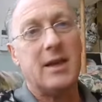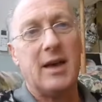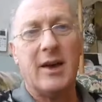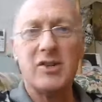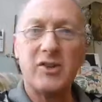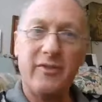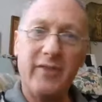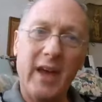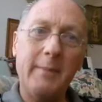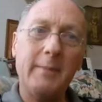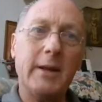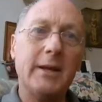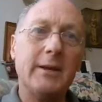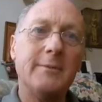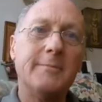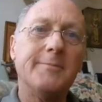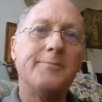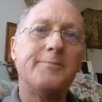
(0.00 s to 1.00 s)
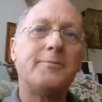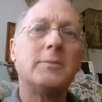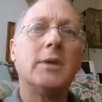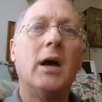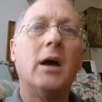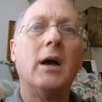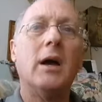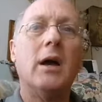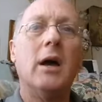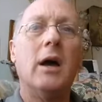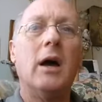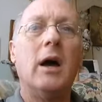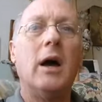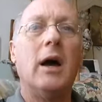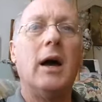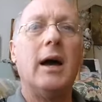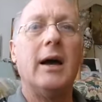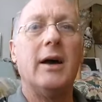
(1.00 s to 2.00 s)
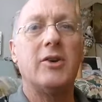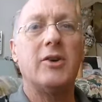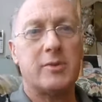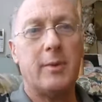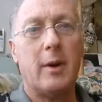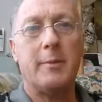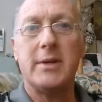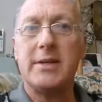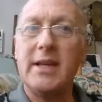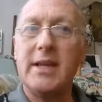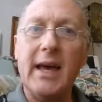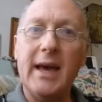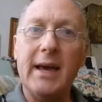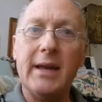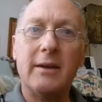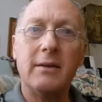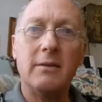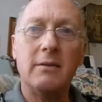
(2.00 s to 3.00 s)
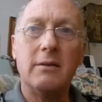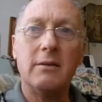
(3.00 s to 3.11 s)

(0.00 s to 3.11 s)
how's your family? How's your mum and dad?